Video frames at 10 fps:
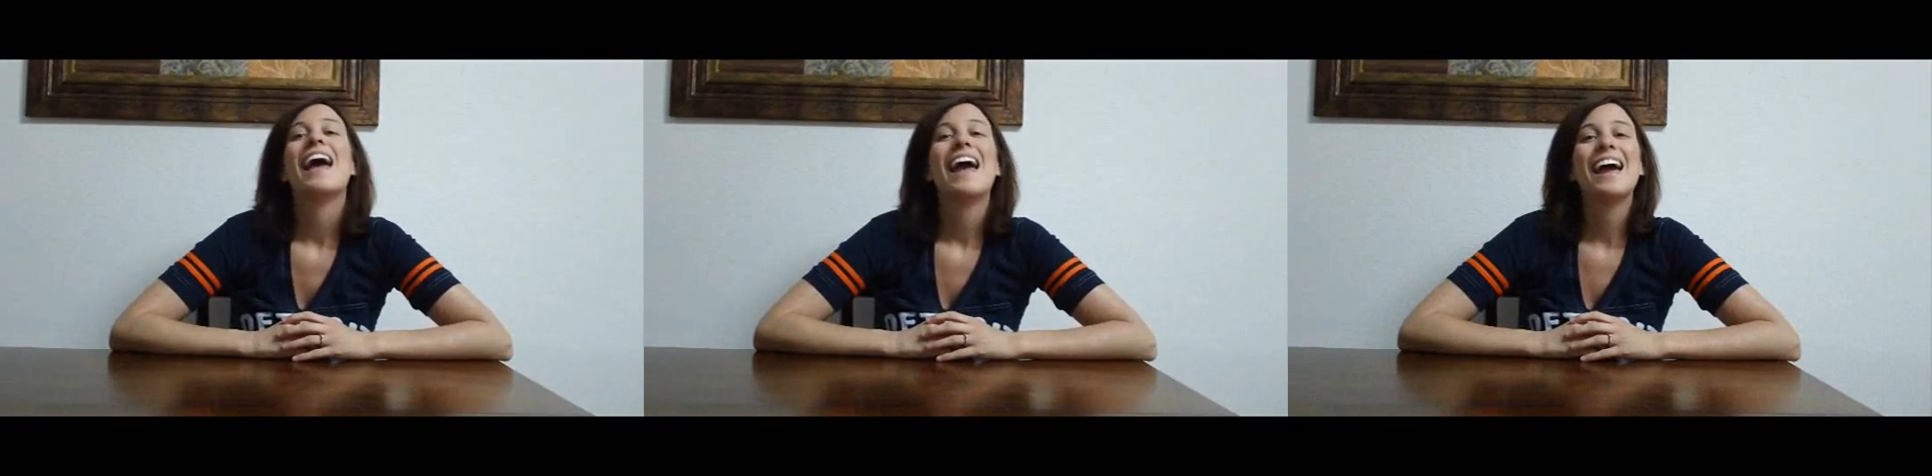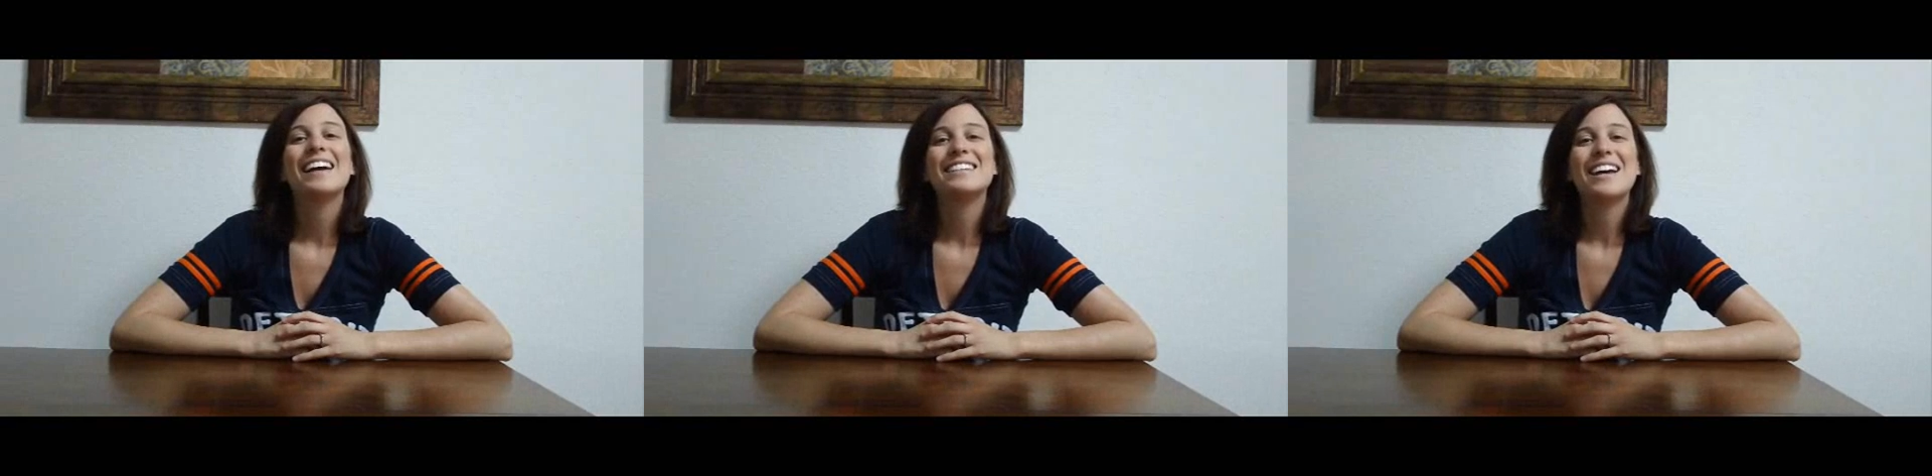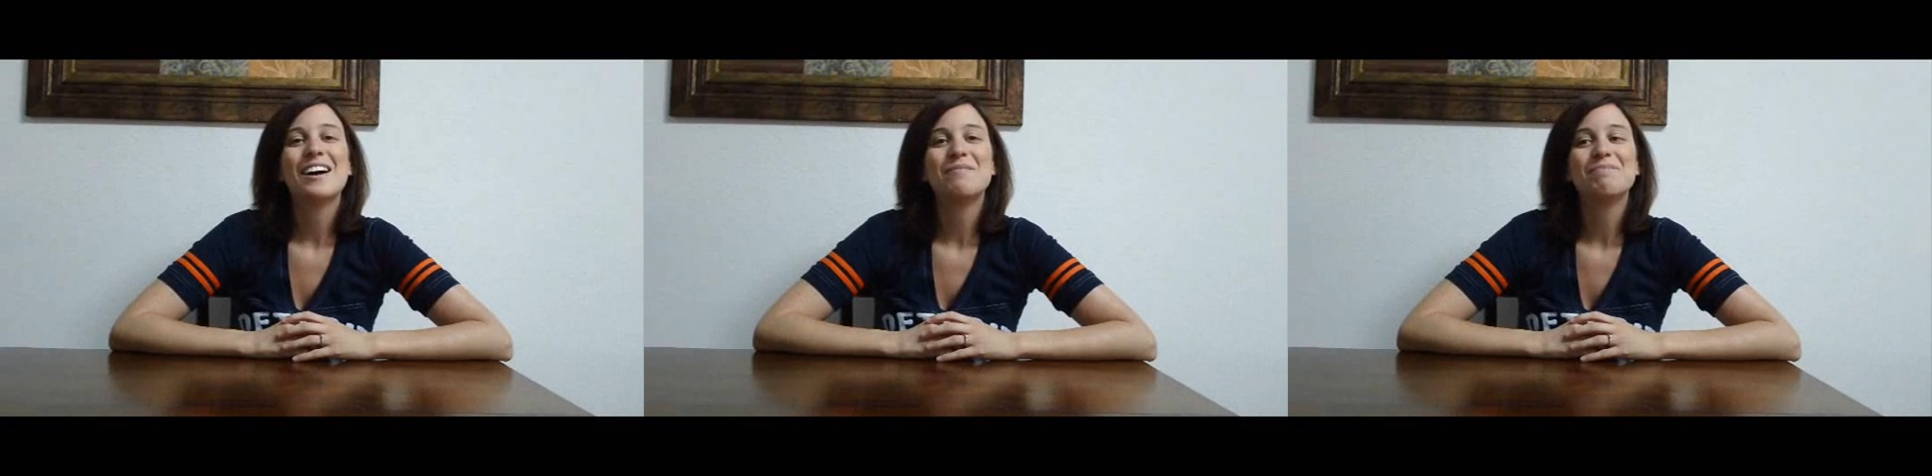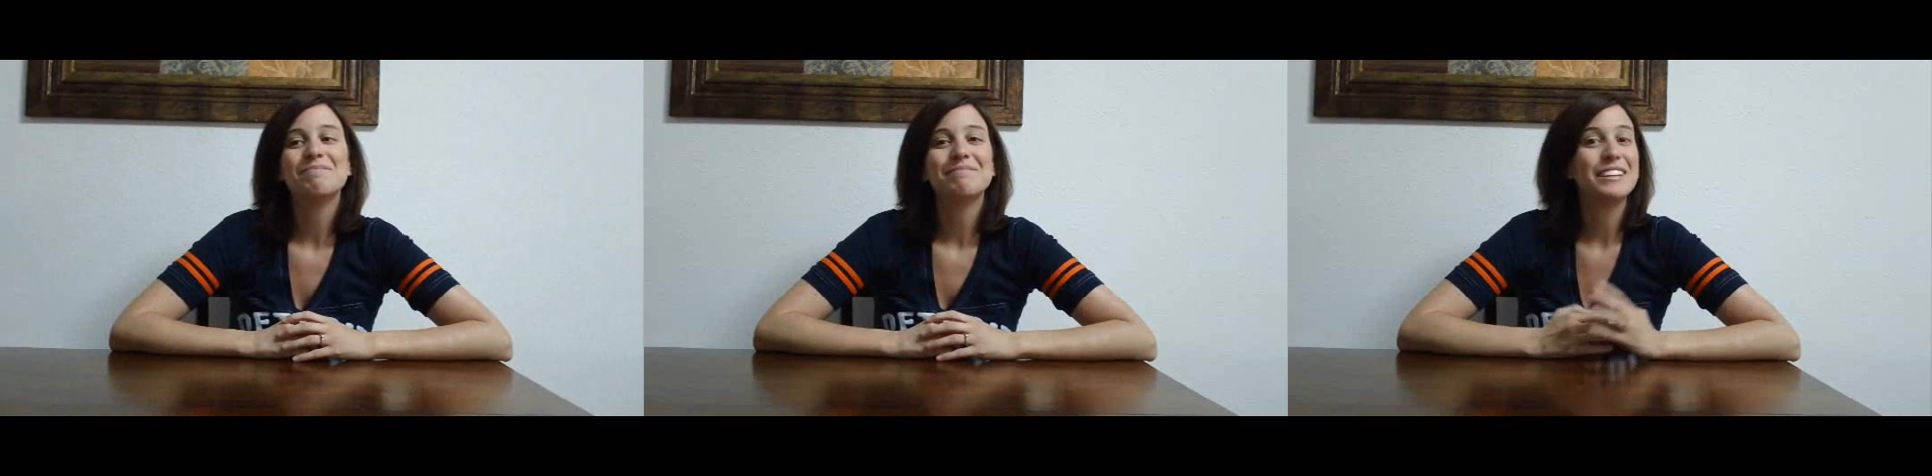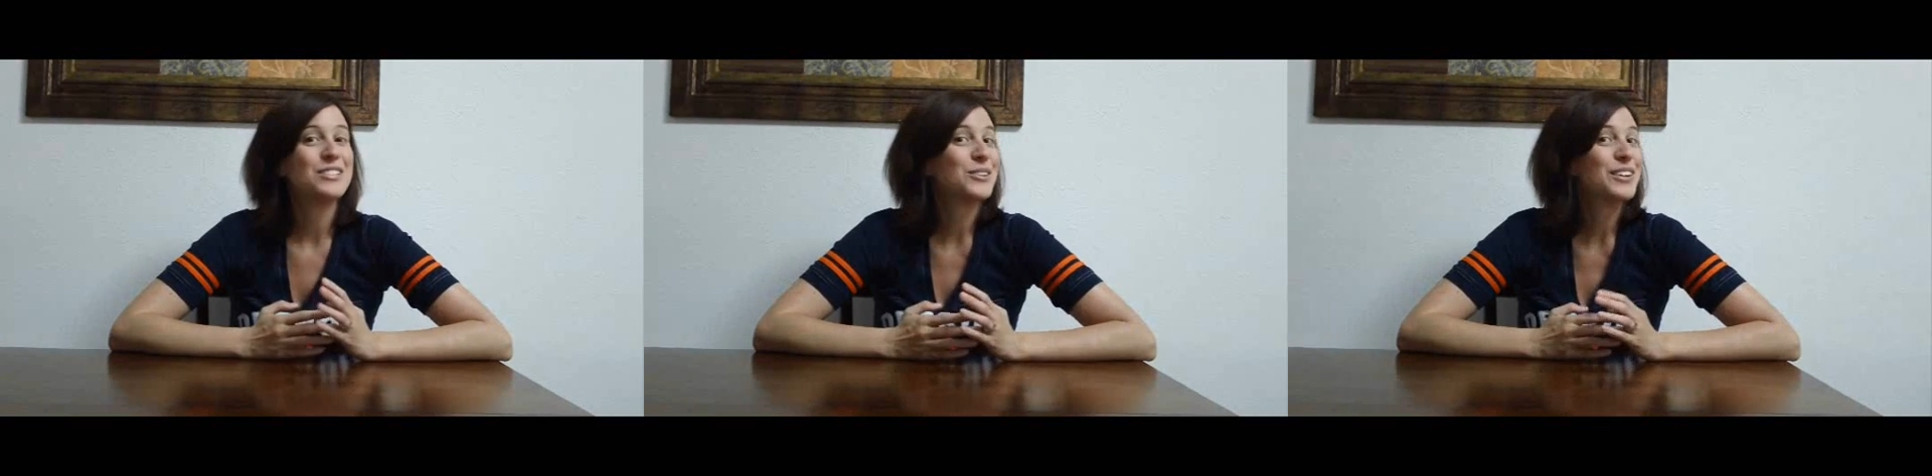And
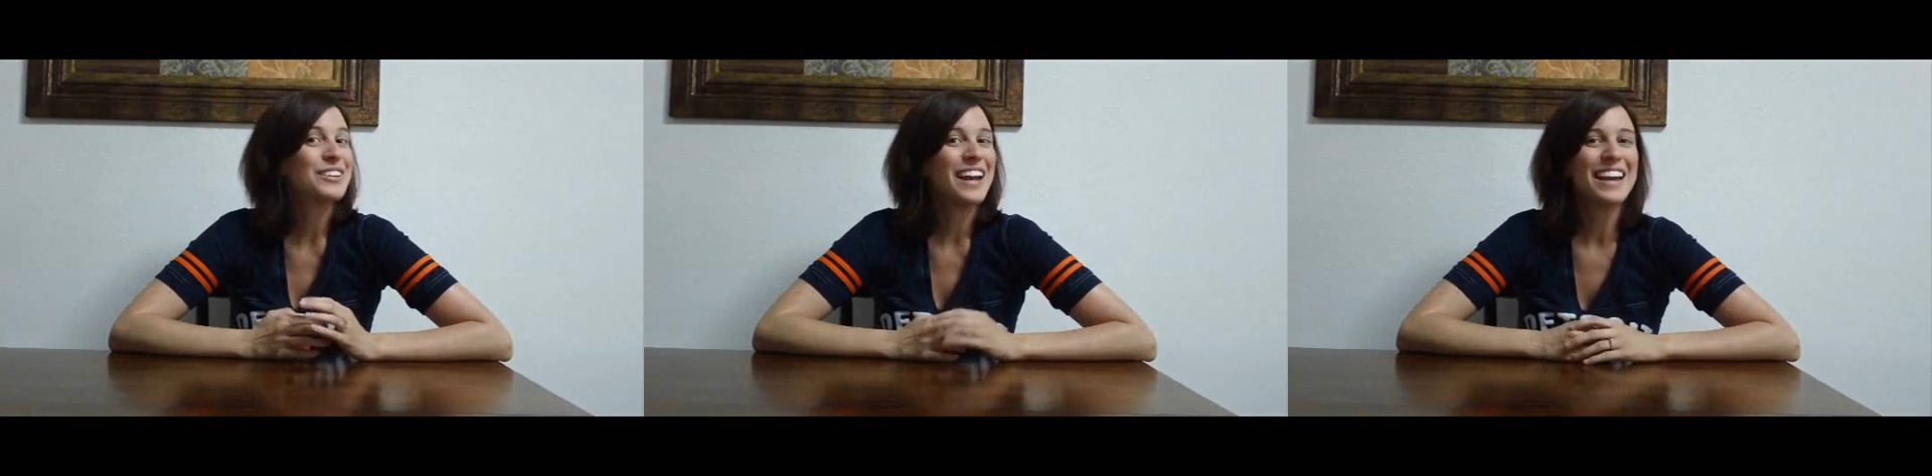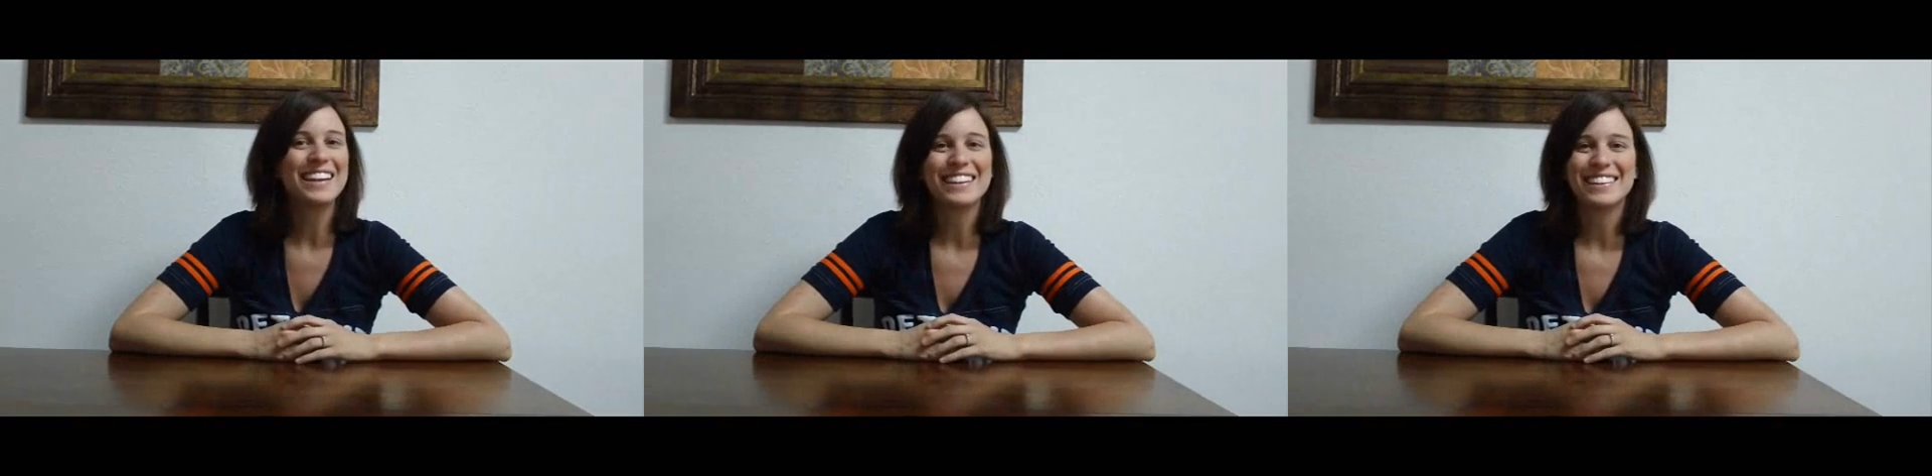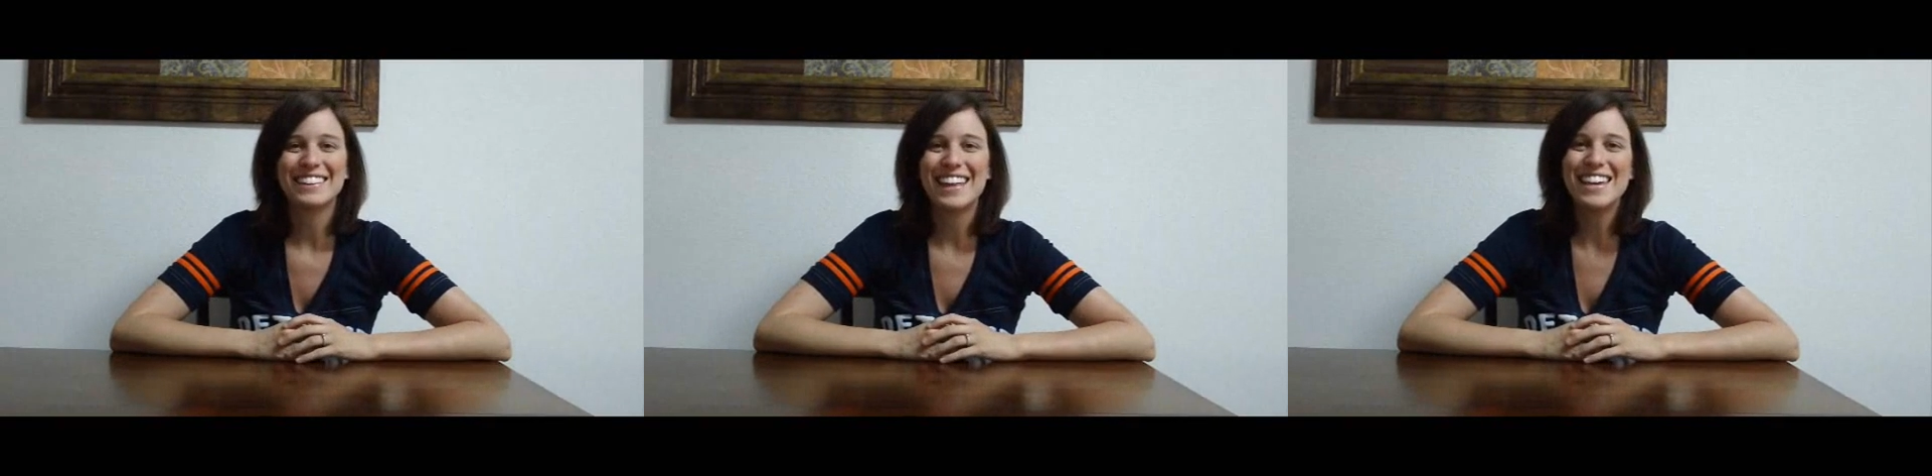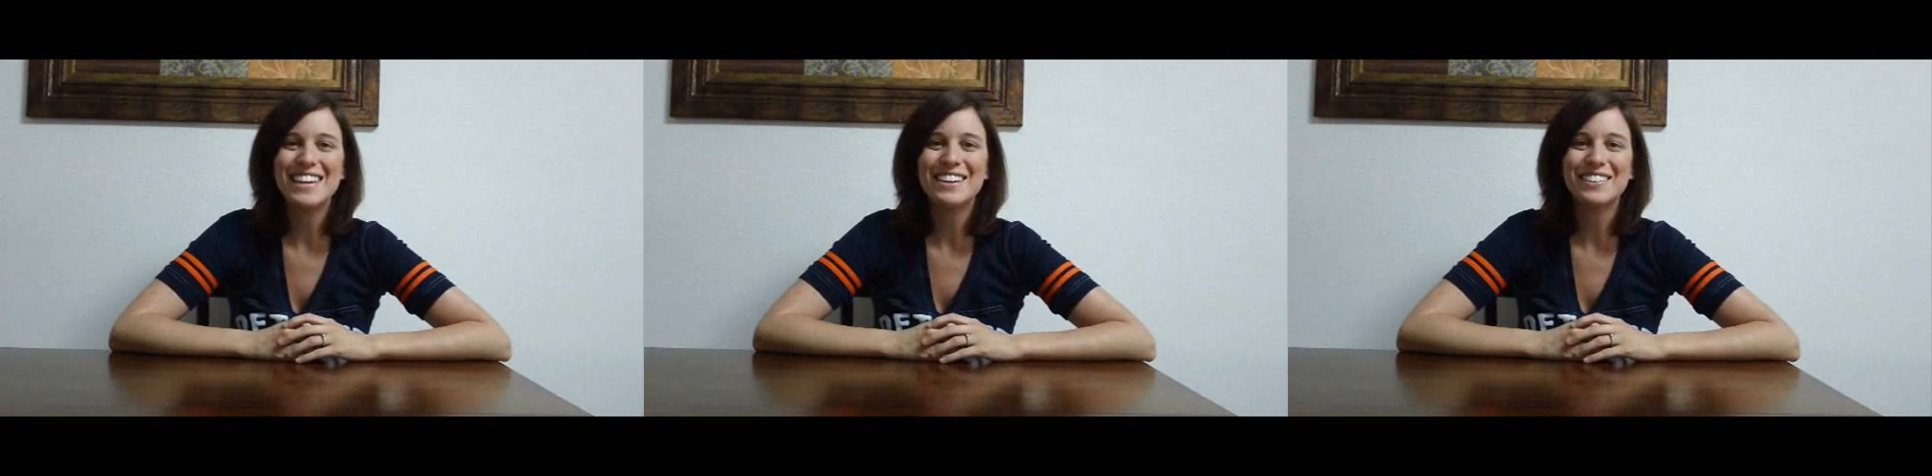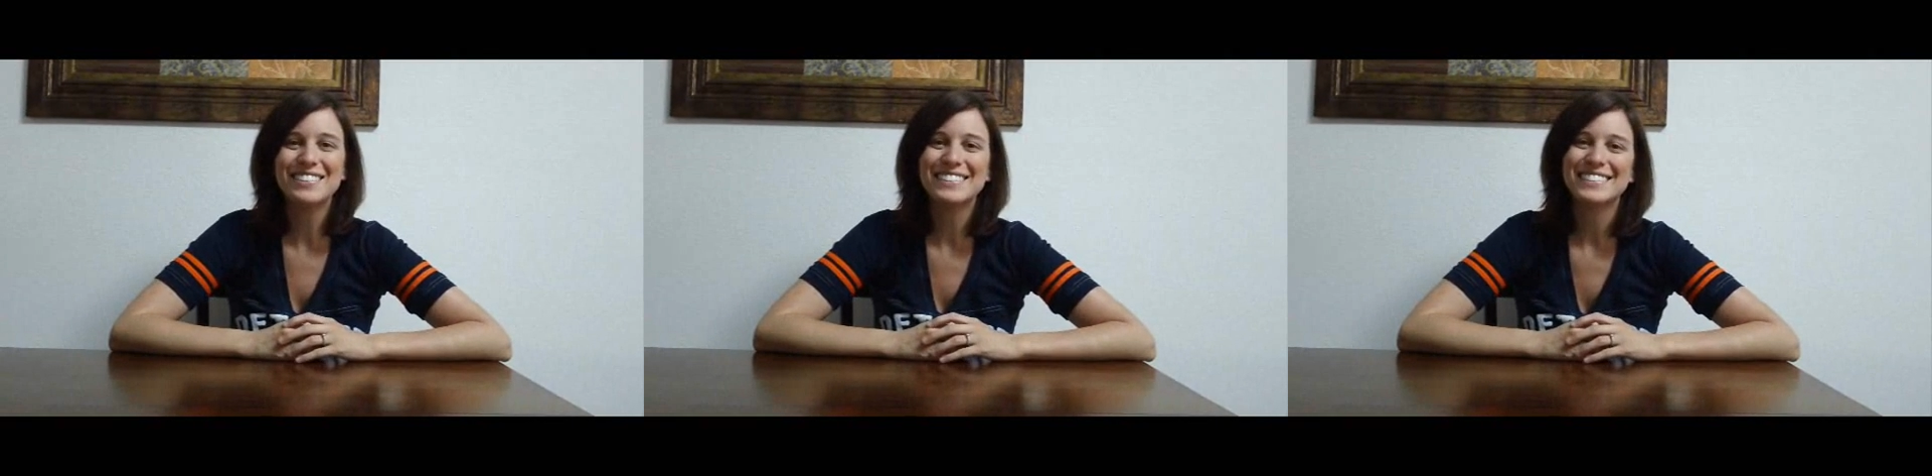enjoy your day. Thank
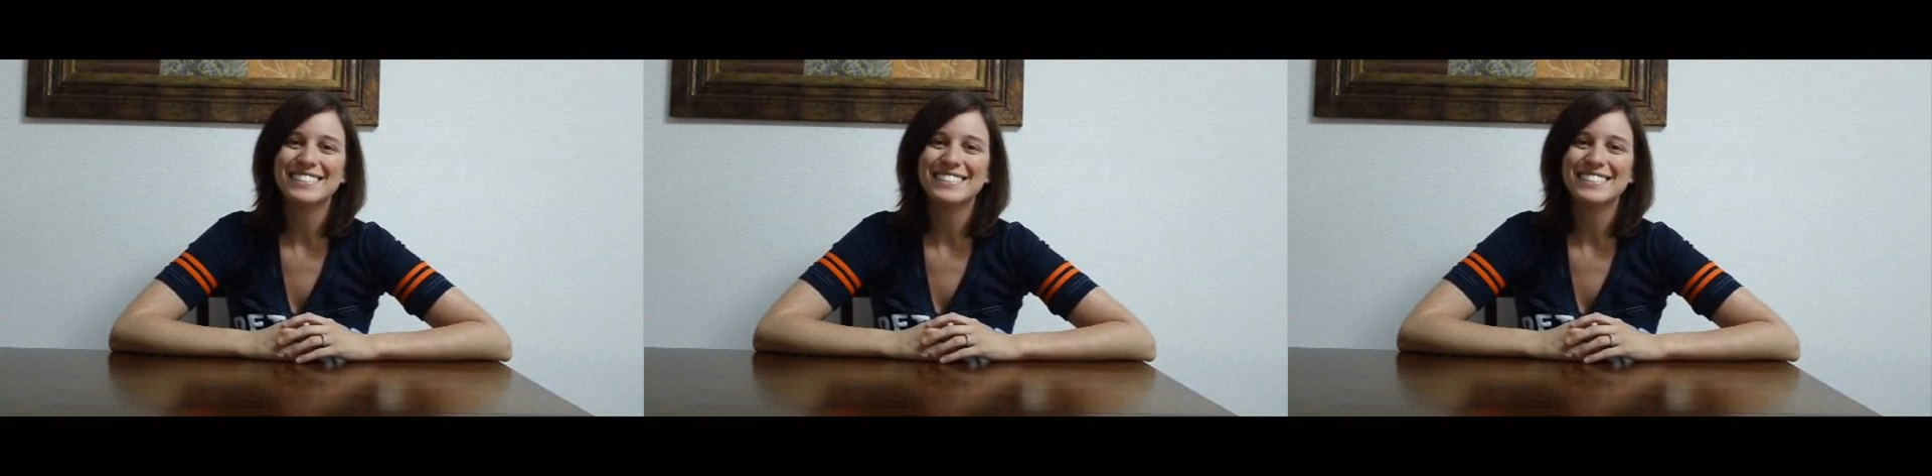you.